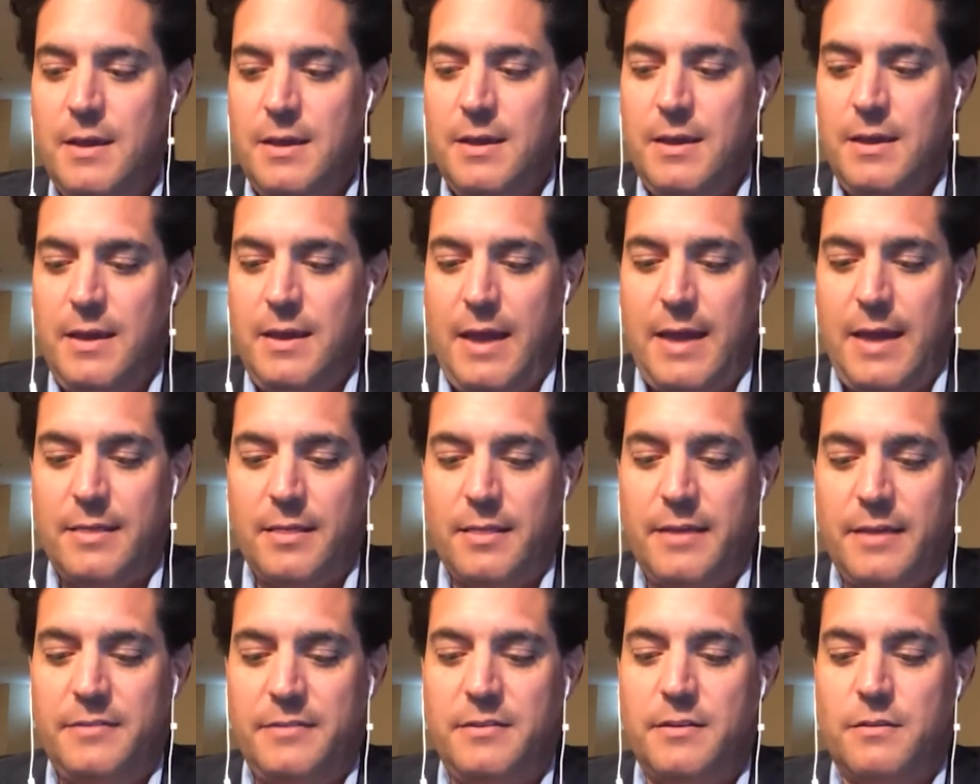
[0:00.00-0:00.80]
and
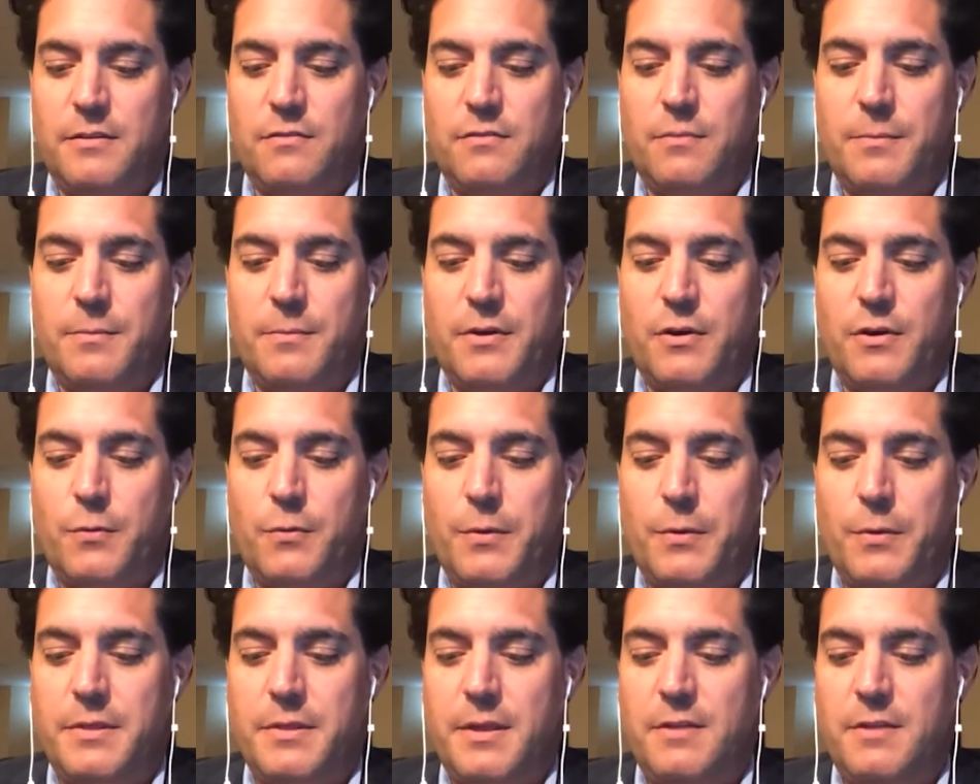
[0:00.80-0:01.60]
lessons from a
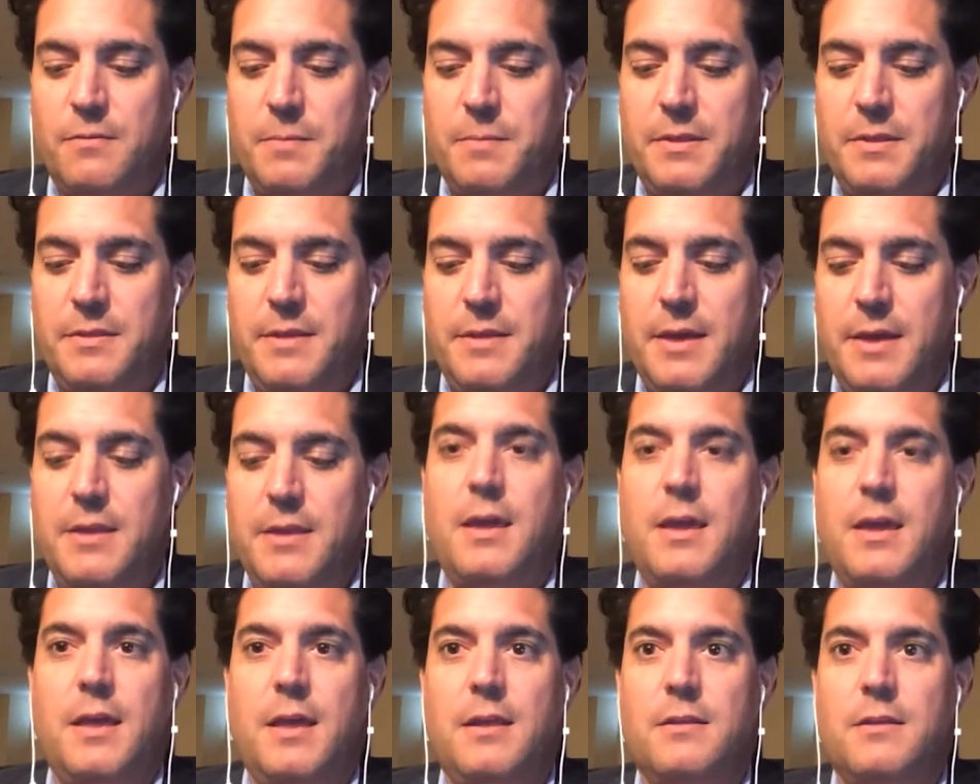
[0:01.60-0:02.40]
career that has been
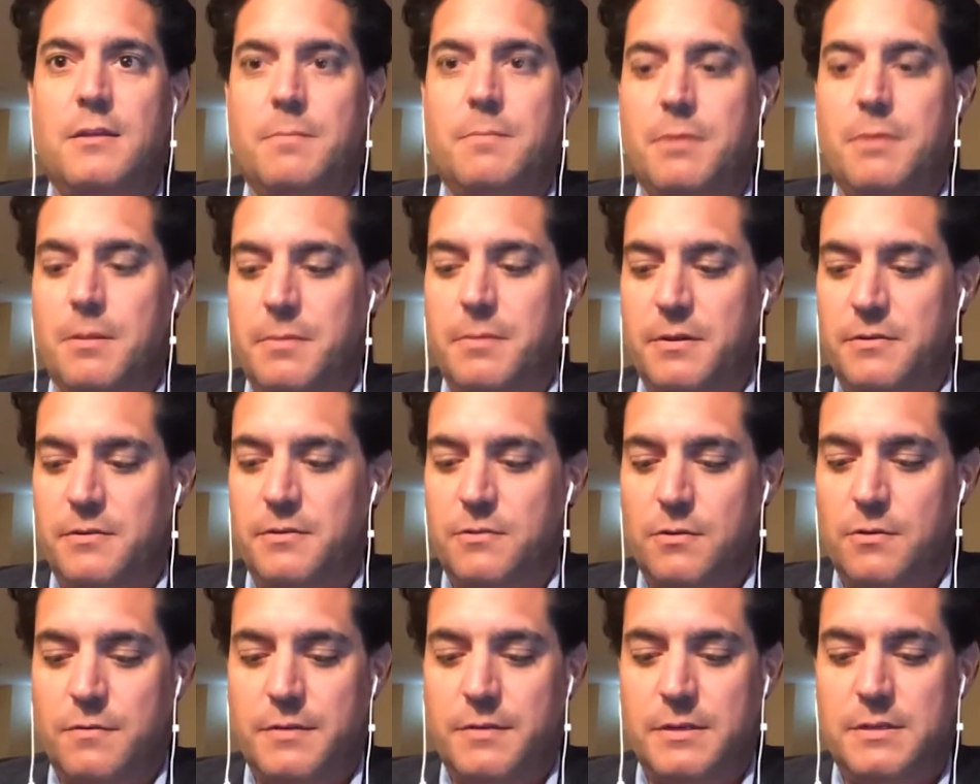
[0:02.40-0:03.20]
dedicated to public
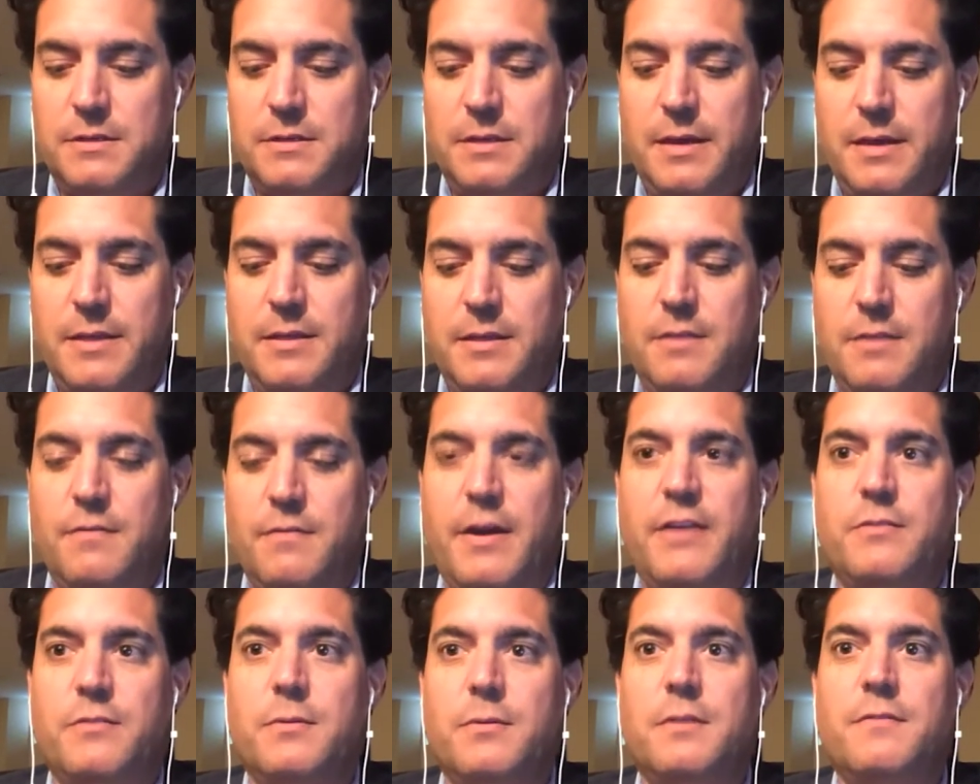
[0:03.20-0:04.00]
service and the
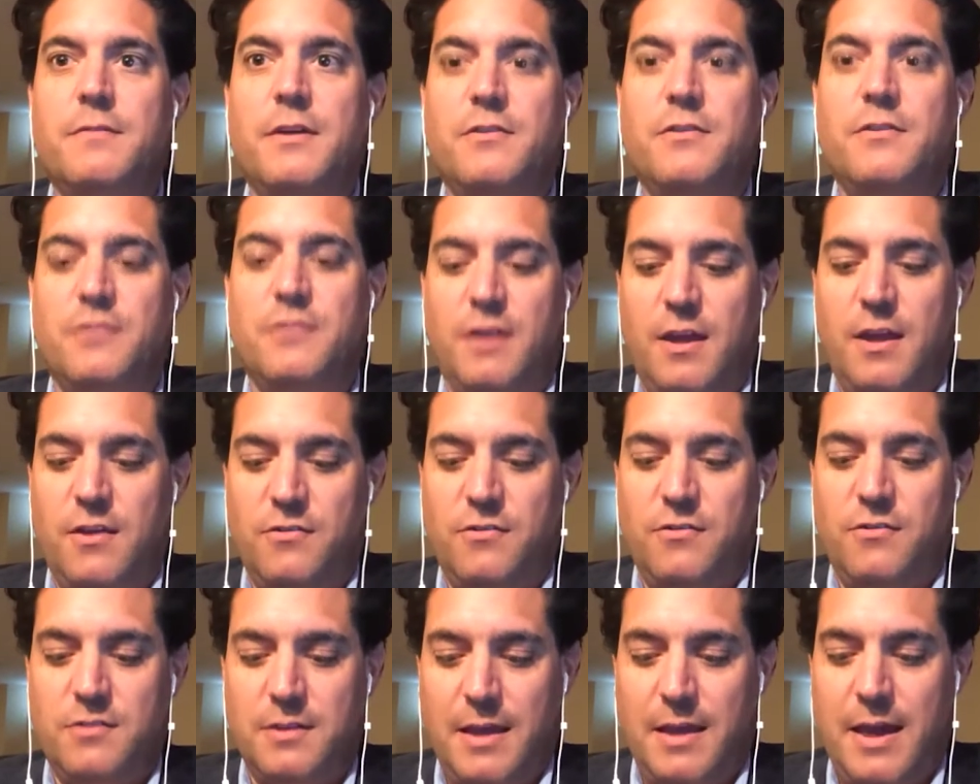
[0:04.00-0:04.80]
advancement of
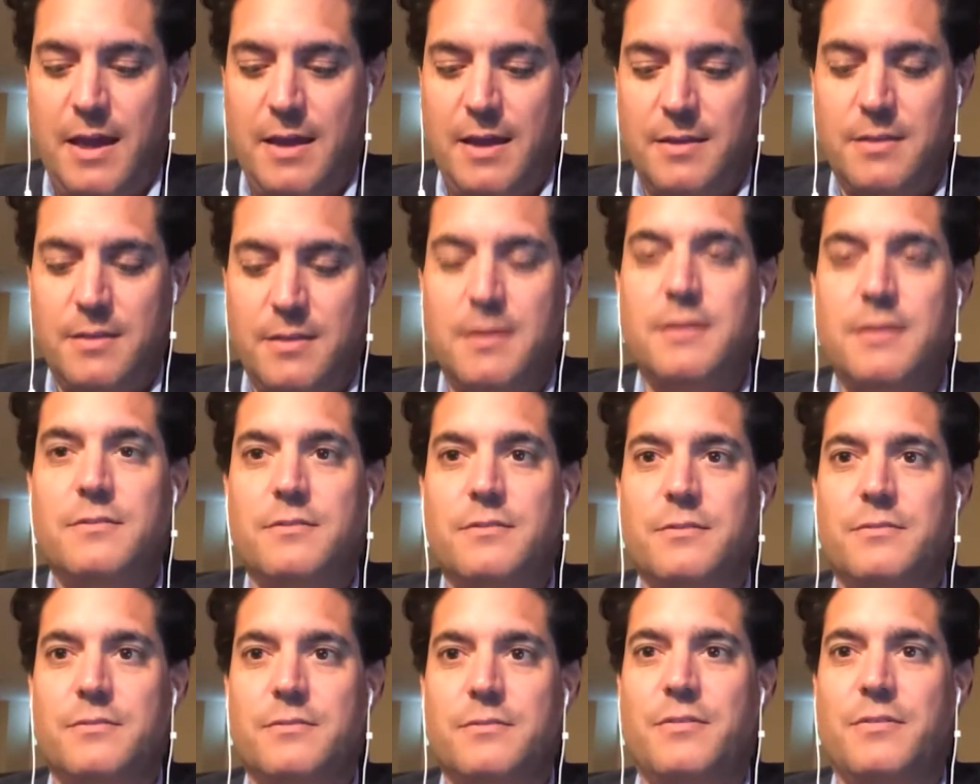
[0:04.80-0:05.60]
education in Canada.
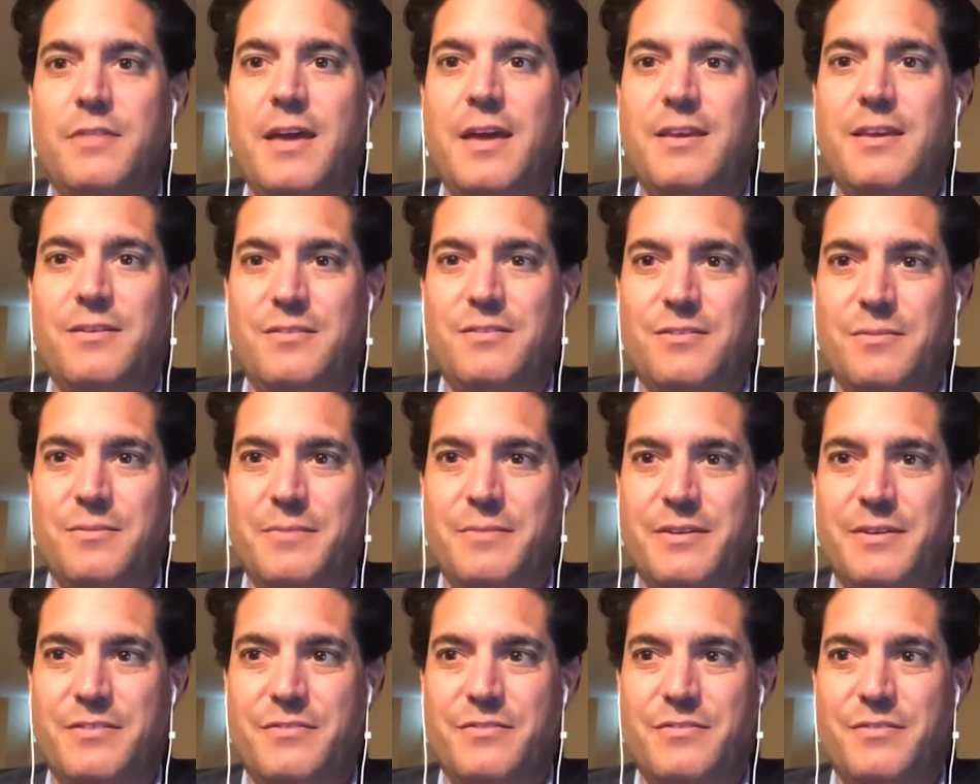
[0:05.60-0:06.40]
So thank you so
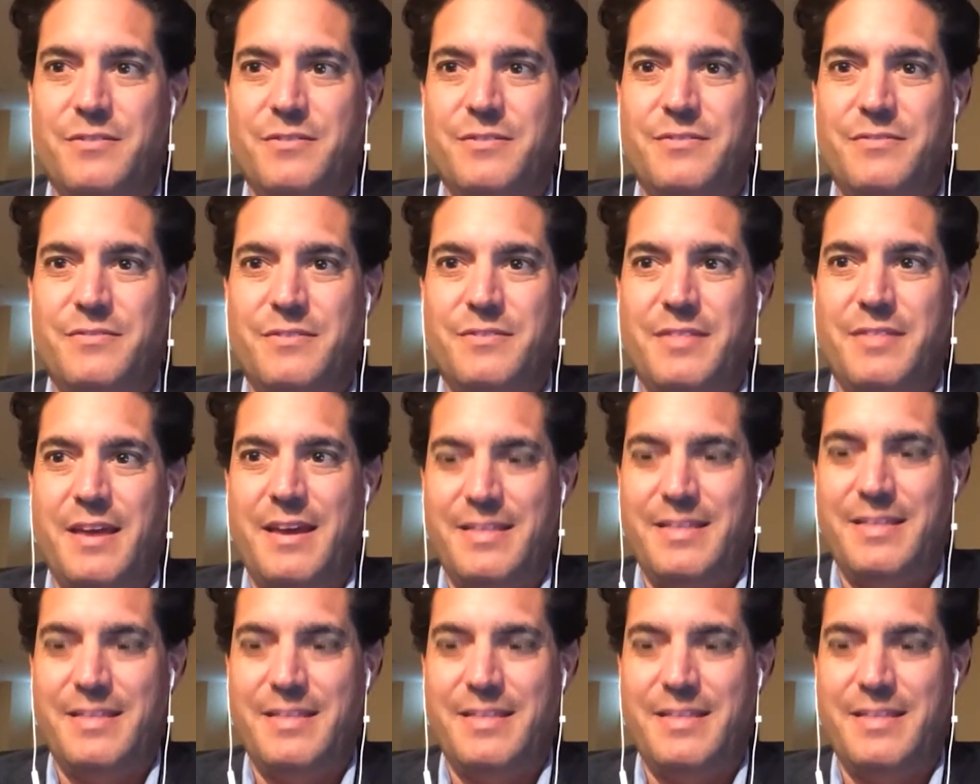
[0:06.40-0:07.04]
much for that.